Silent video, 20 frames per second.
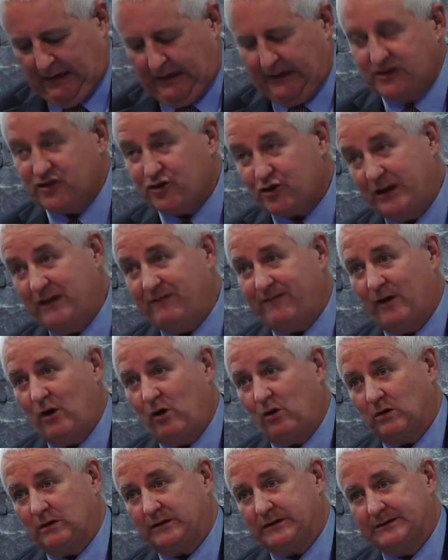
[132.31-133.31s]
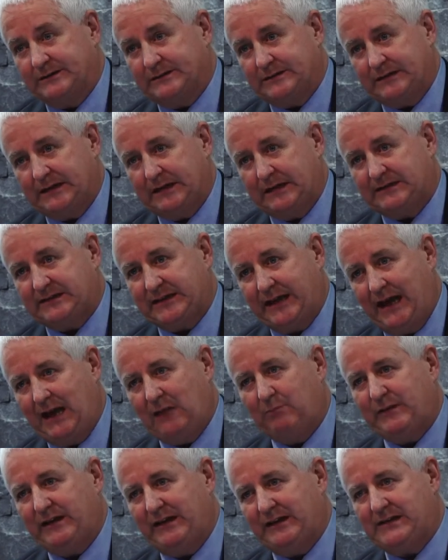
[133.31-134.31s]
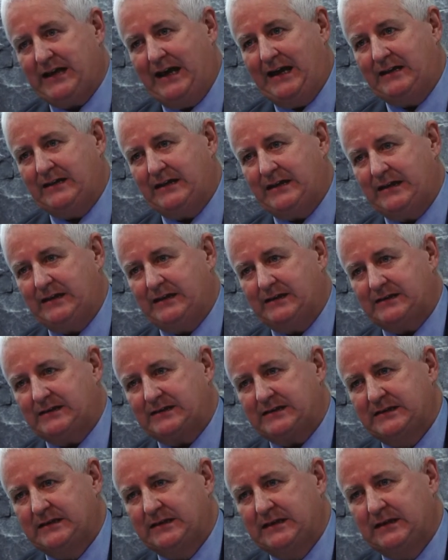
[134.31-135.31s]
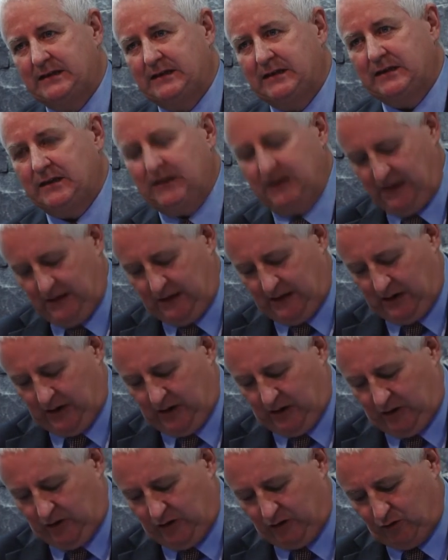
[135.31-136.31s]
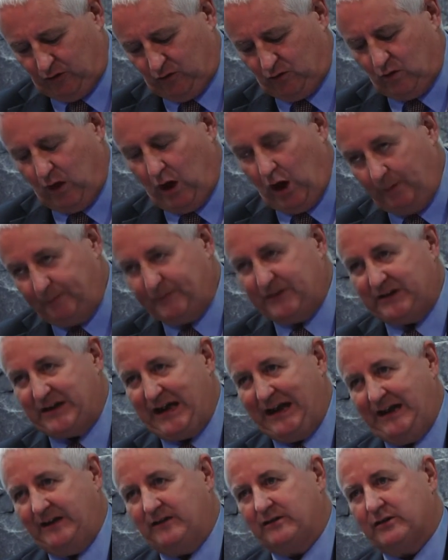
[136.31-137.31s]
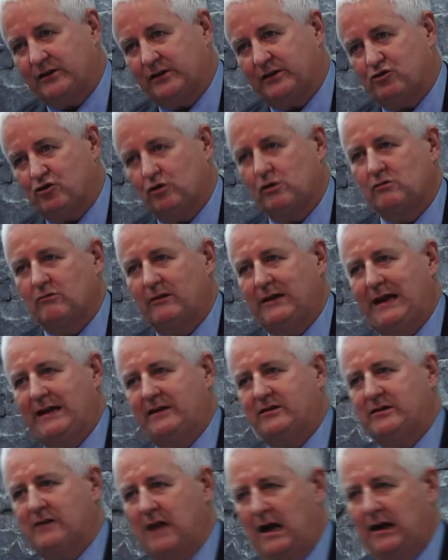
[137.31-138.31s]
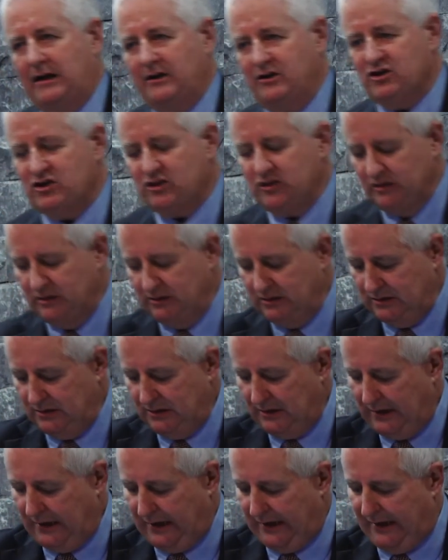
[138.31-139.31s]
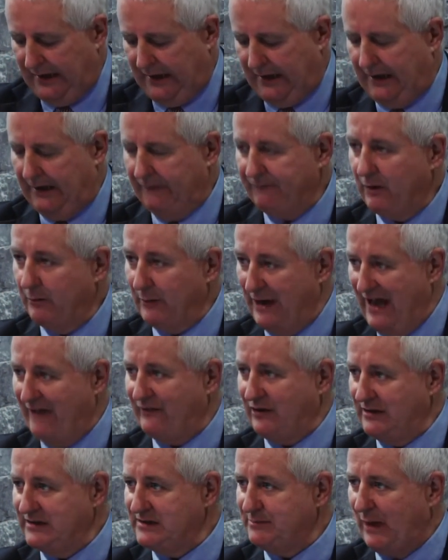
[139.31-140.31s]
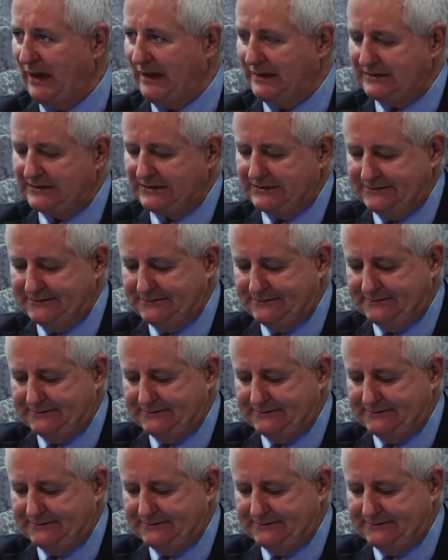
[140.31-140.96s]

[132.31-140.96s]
is threefold. It's to help the attendees to update their drug-related knowledge from an evidence base.